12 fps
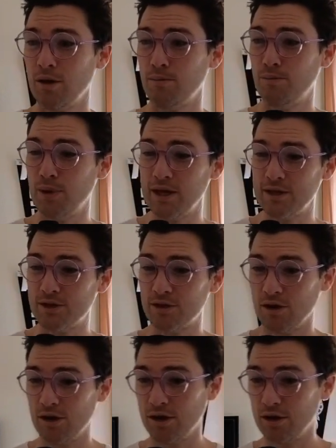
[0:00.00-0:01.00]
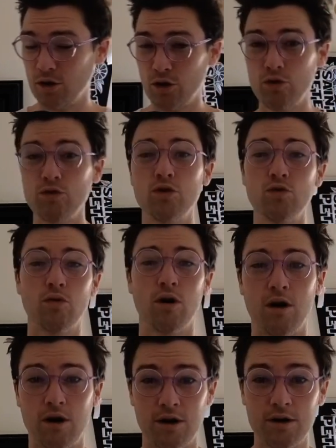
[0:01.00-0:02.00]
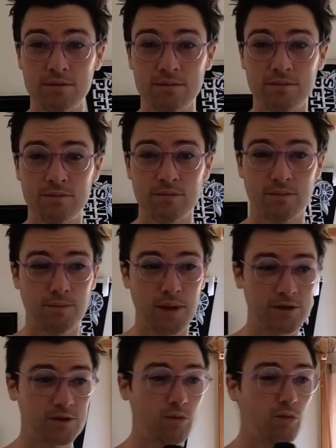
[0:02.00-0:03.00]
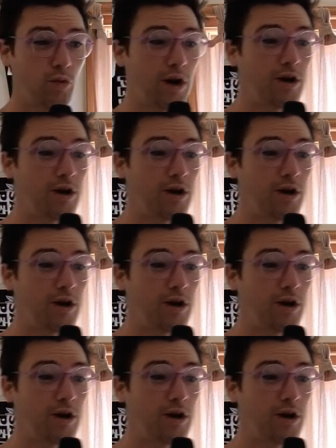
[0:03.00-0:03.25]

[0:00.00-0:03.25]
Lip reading: based on who you are, based on where